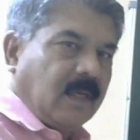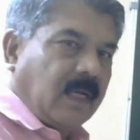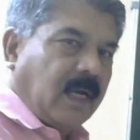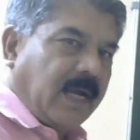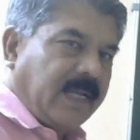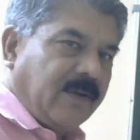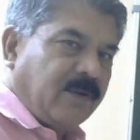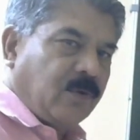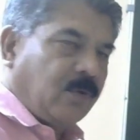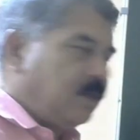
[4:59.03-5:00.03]
I have
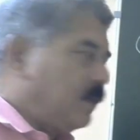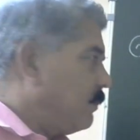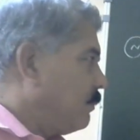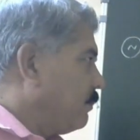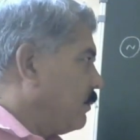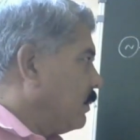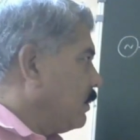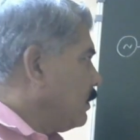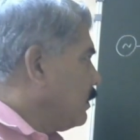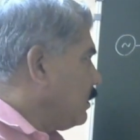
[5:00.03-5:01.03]
shown
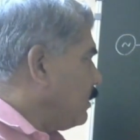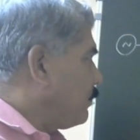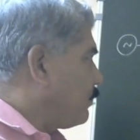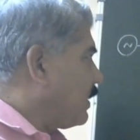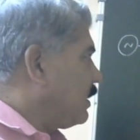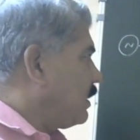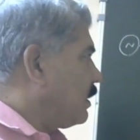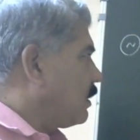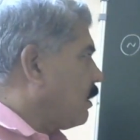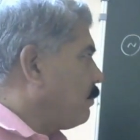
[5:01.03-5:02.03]
different
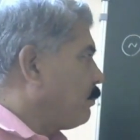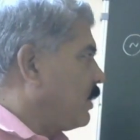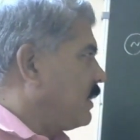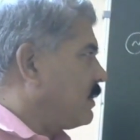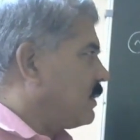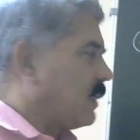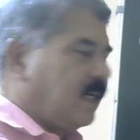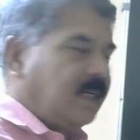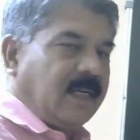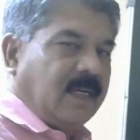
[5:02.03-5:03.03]
components
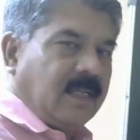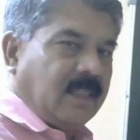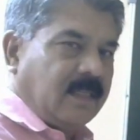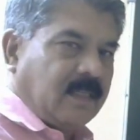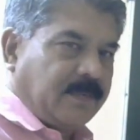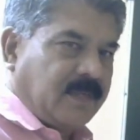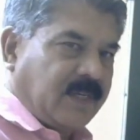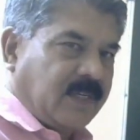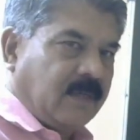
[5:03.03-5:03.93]
connected in the substation.